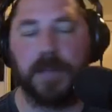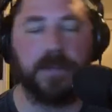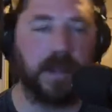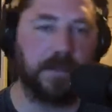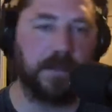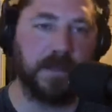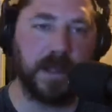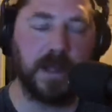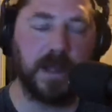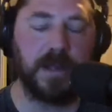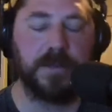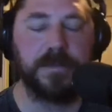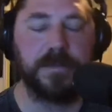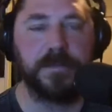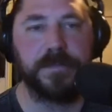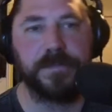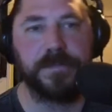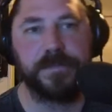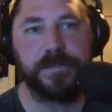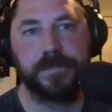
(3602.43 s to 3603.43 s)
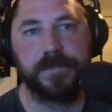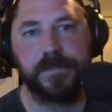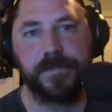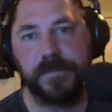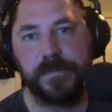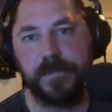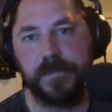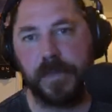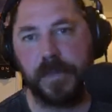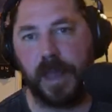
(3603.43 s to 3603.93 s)
blah.
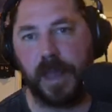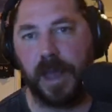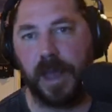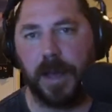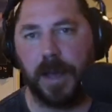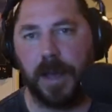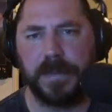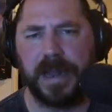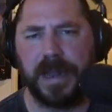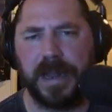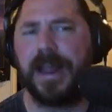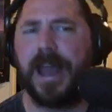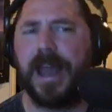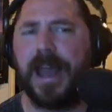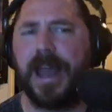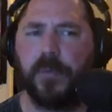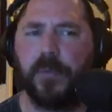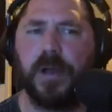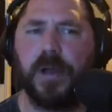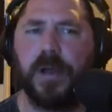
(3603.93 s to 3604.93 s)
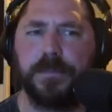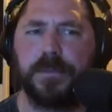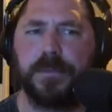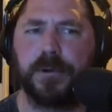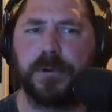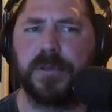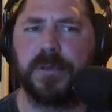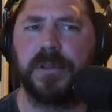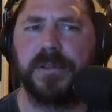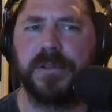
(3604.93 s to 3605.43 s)
I mean, I had one
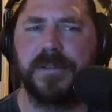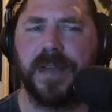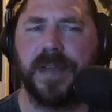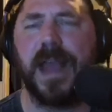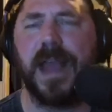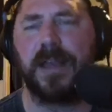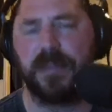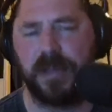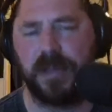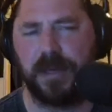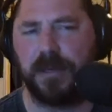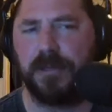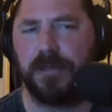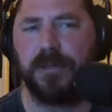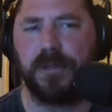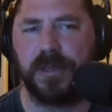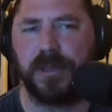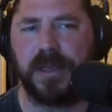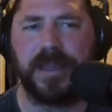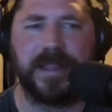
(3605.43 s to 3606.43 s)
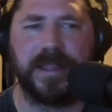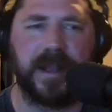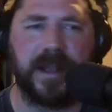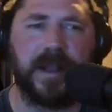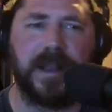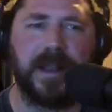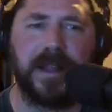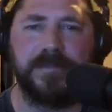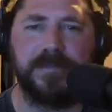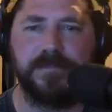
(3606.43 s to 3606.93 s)
person, actually, I shouldn't say that. I
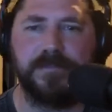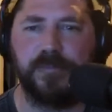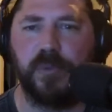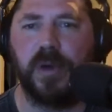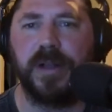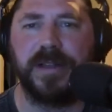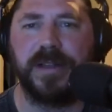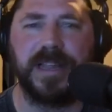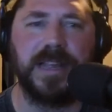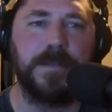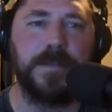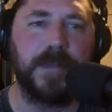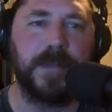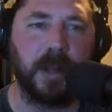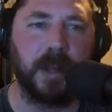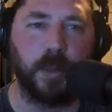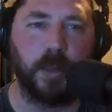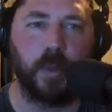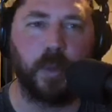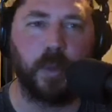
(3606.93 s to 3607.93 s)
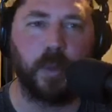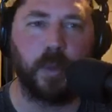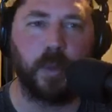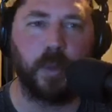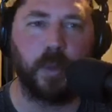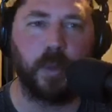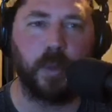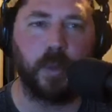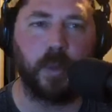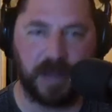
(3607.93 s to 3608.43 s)
had one email once
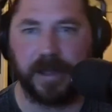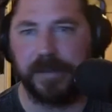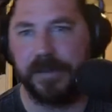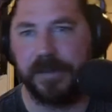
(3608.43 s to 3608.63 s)
saying that